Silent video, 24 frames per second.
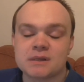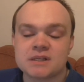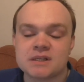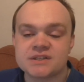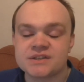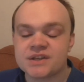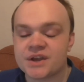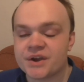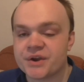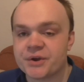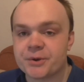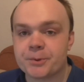
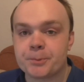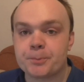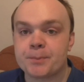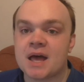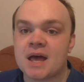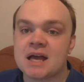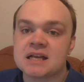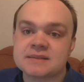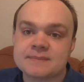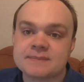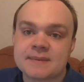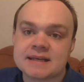So
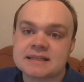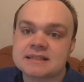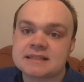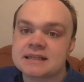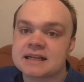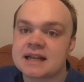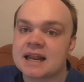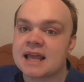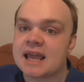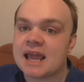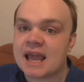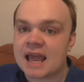that's
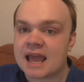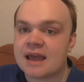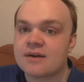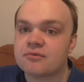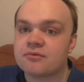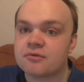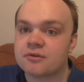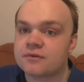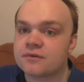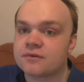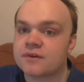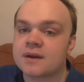basically
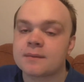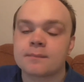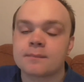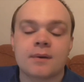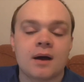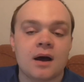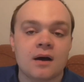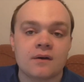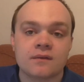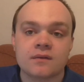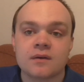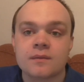everything
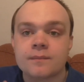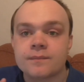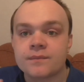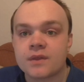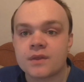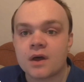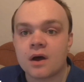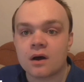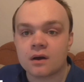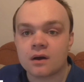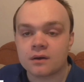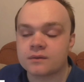apart from
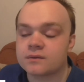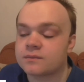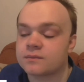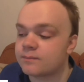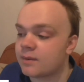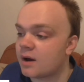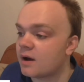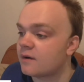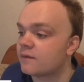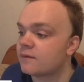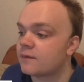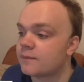the
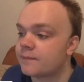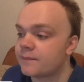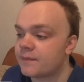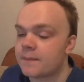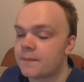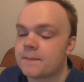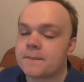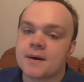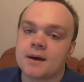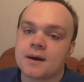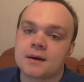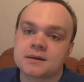apart from the
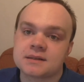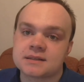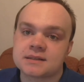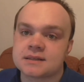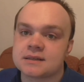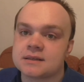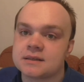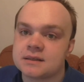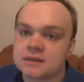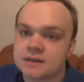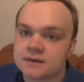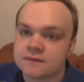bugs
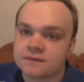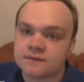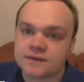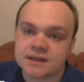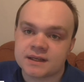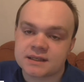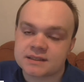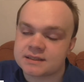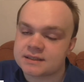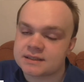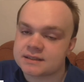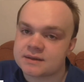and the
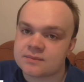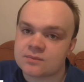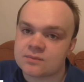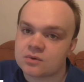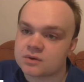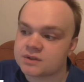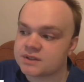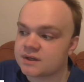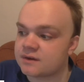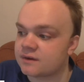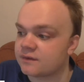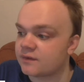fixes and
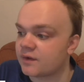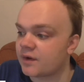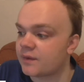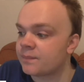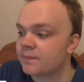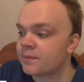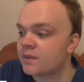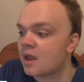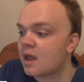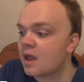whatever.